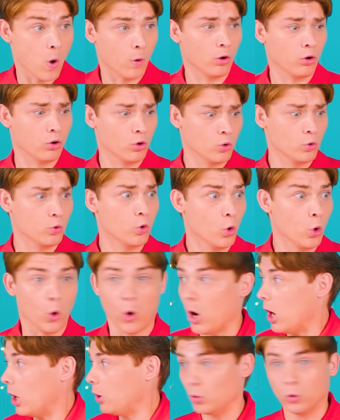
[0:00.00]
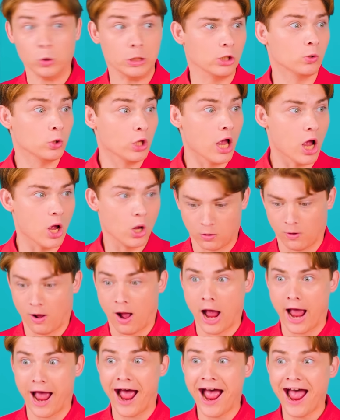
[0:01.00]
Oh, how no. terrible. What?
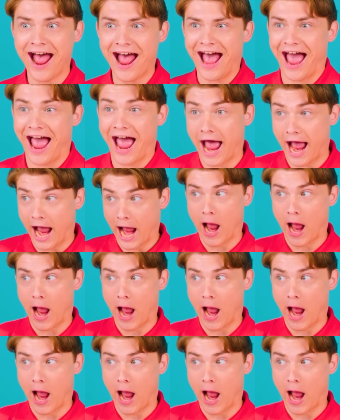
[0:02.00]
They're needles.